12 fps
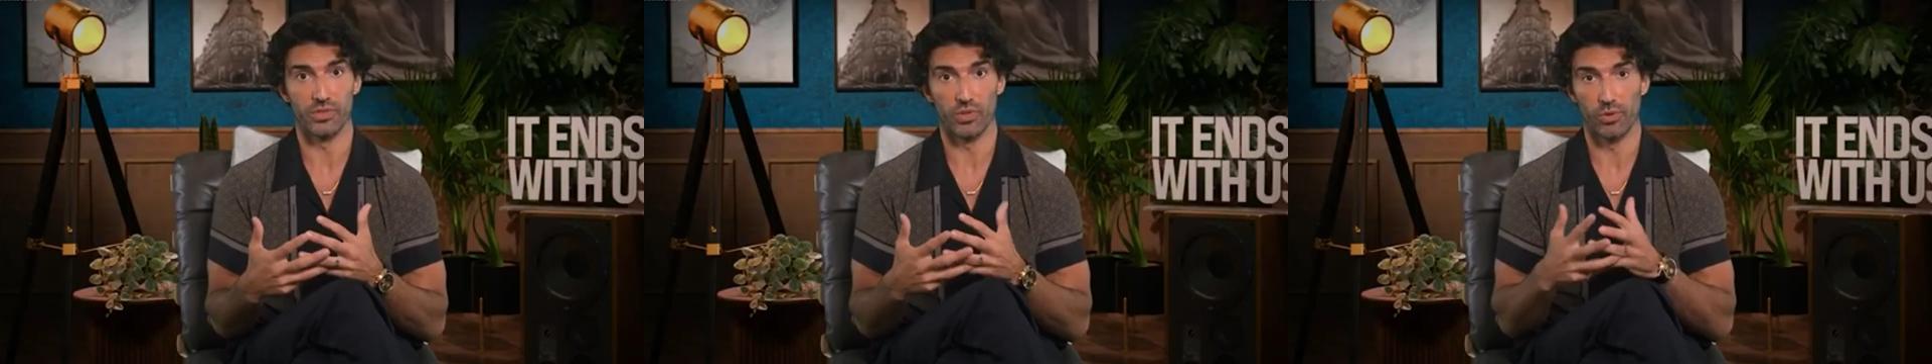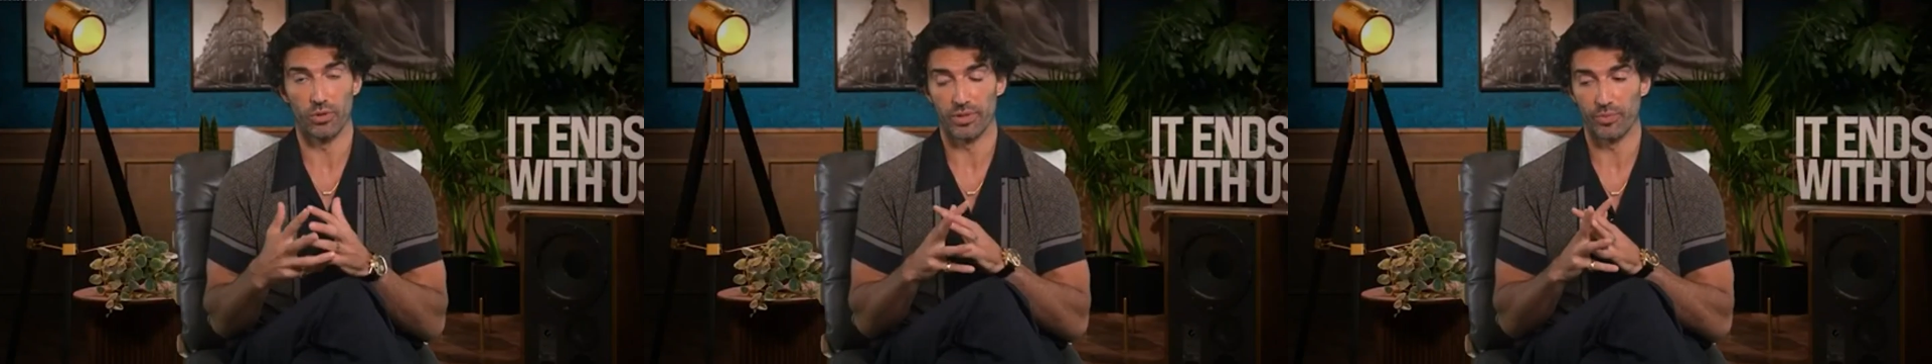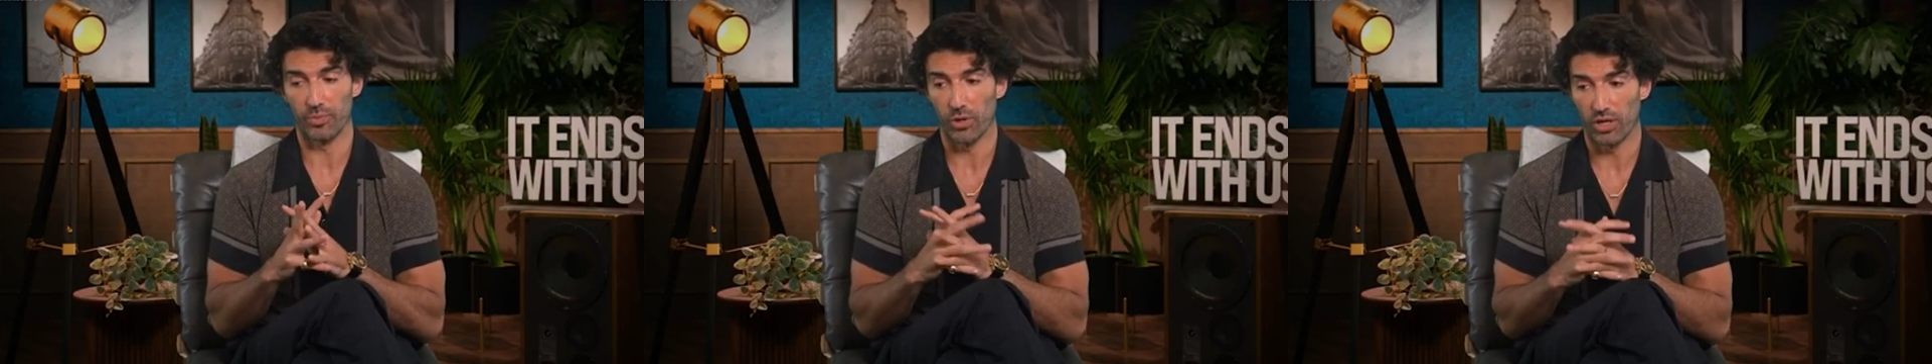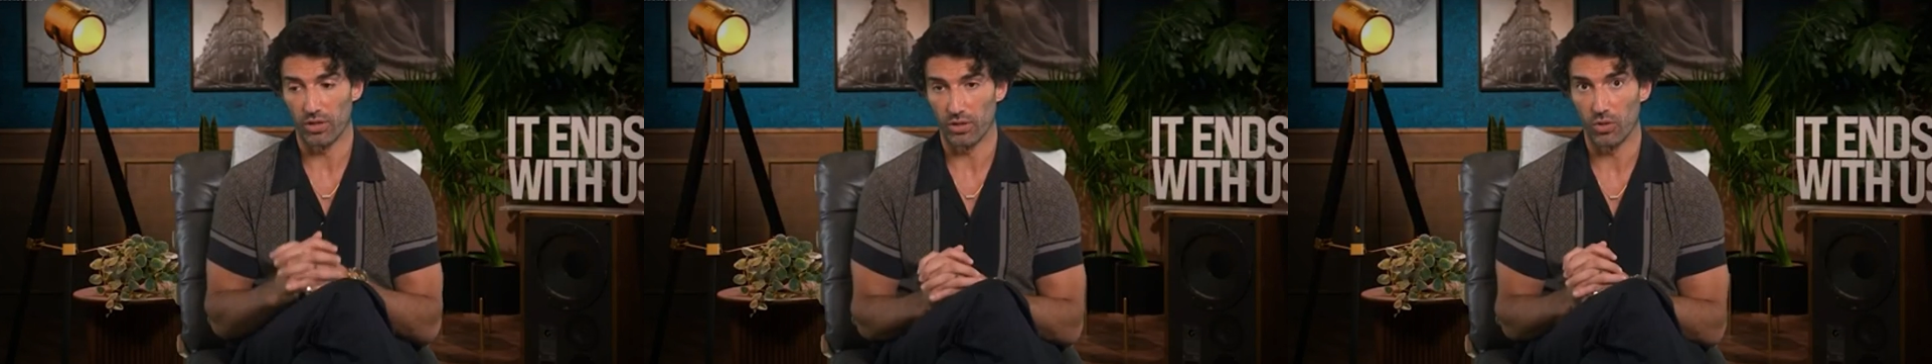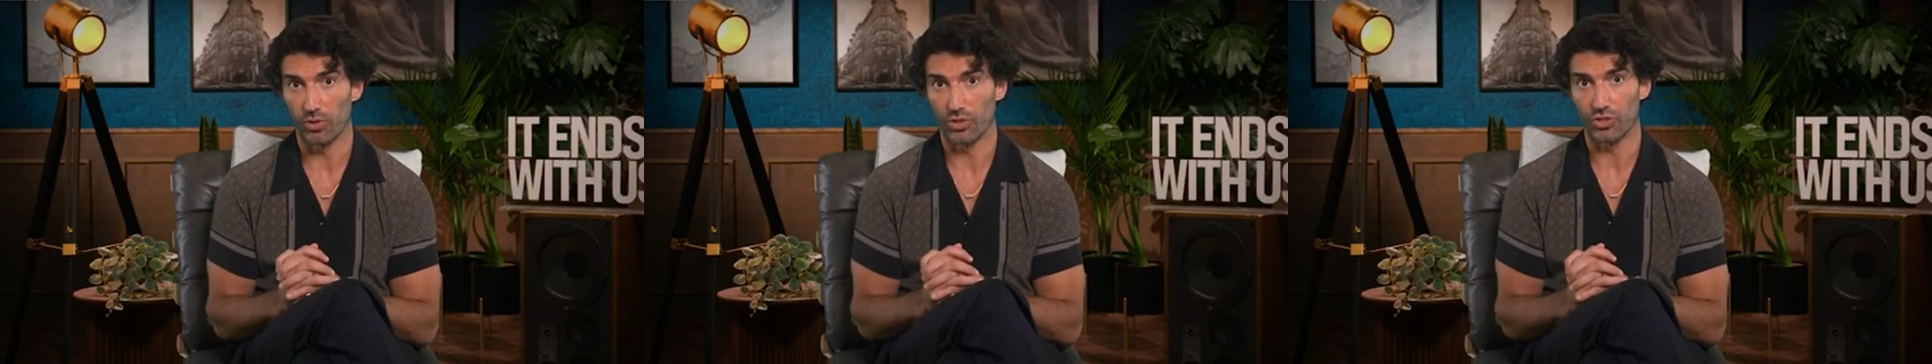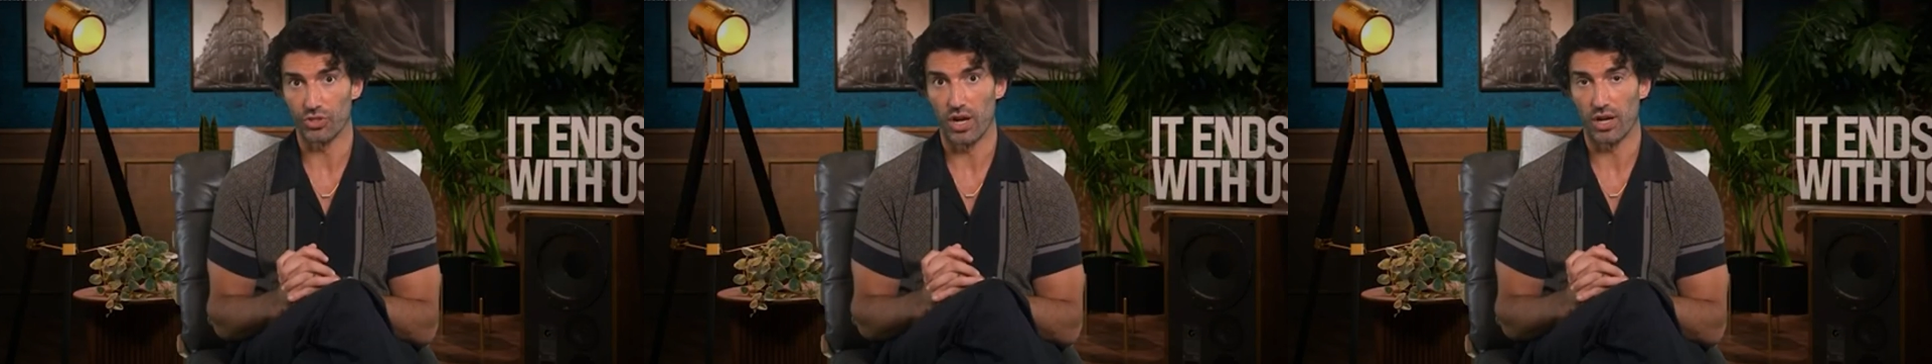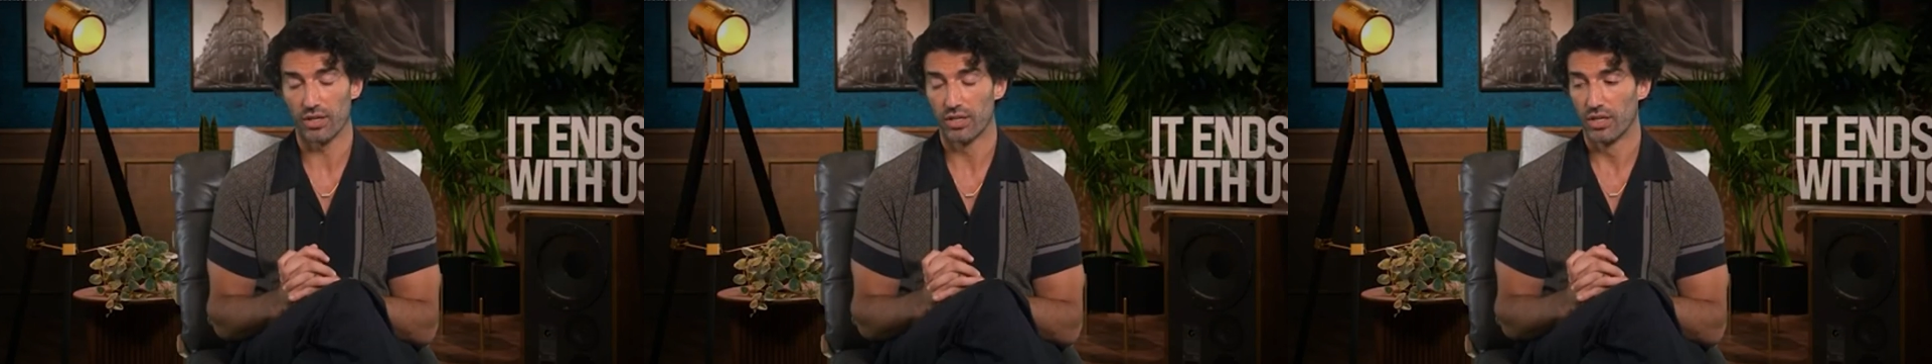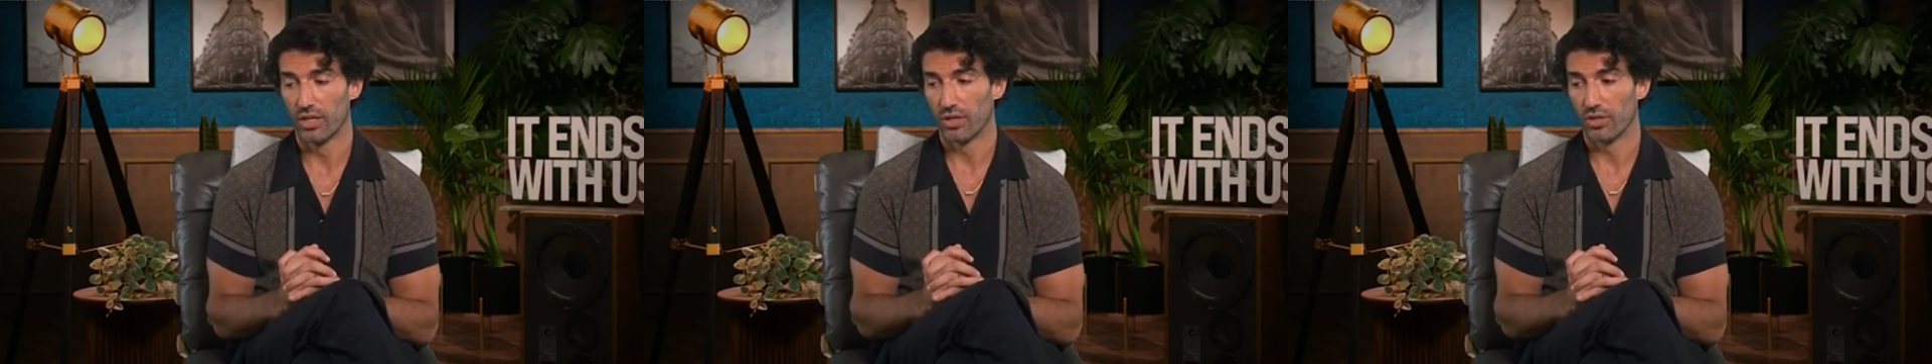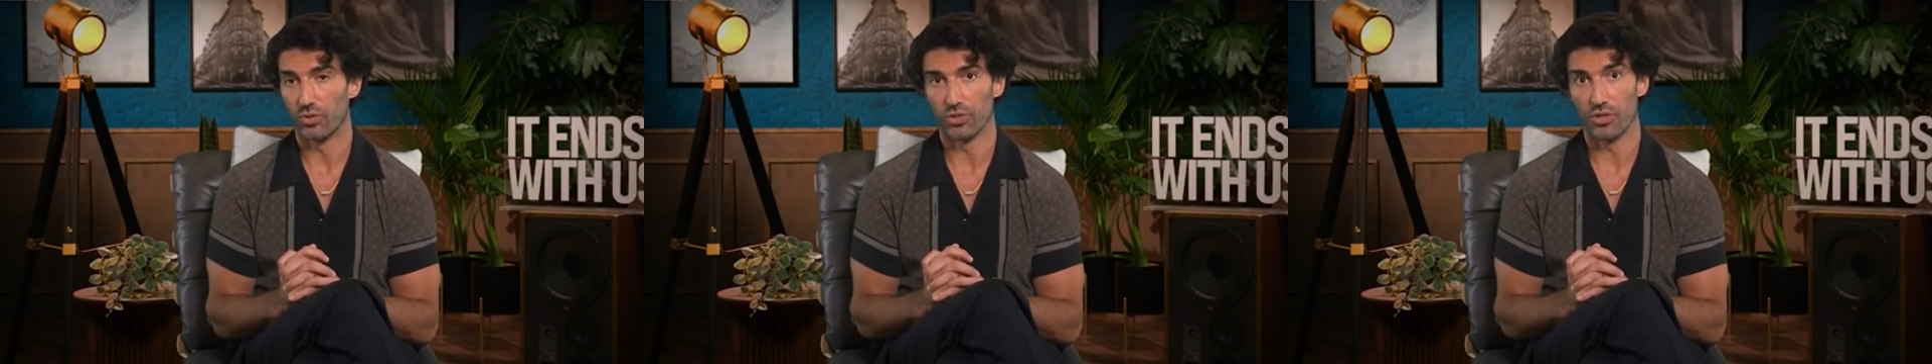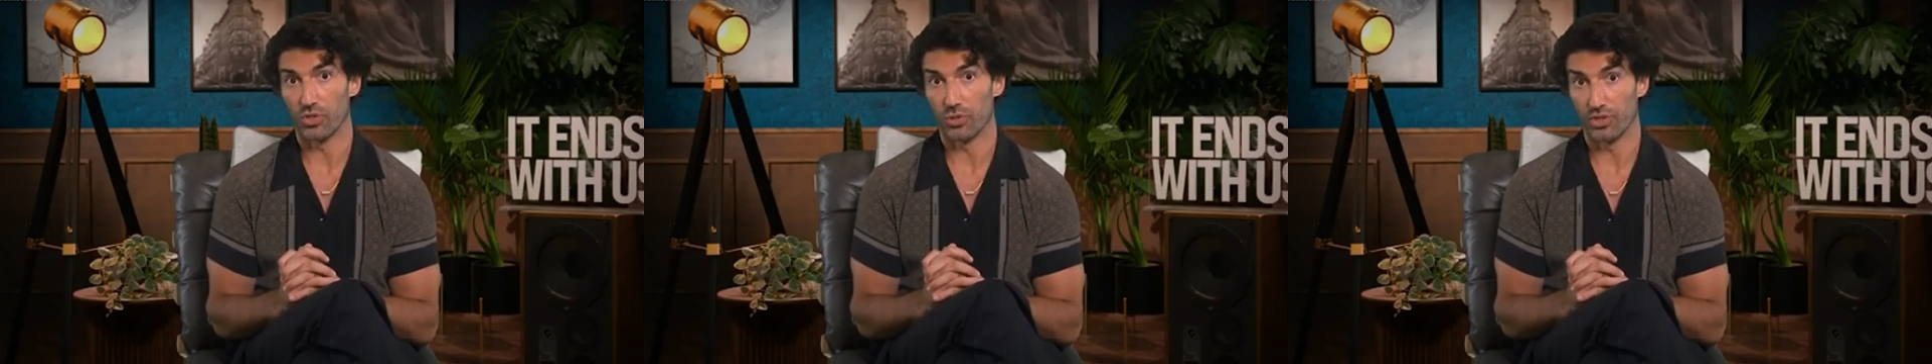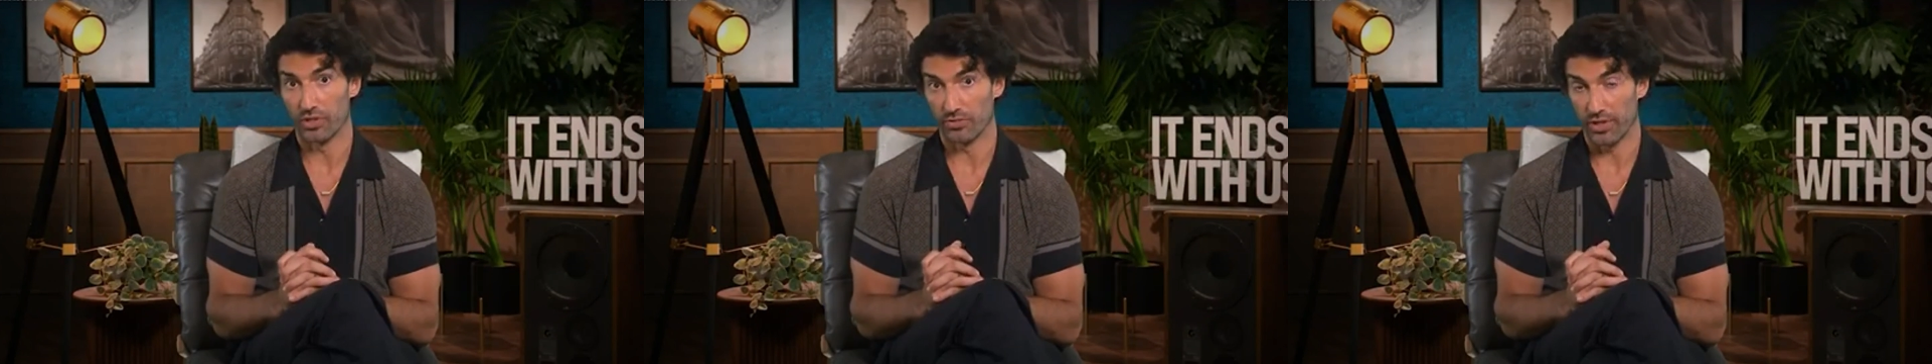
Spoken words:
is fighting not just to win the case, but to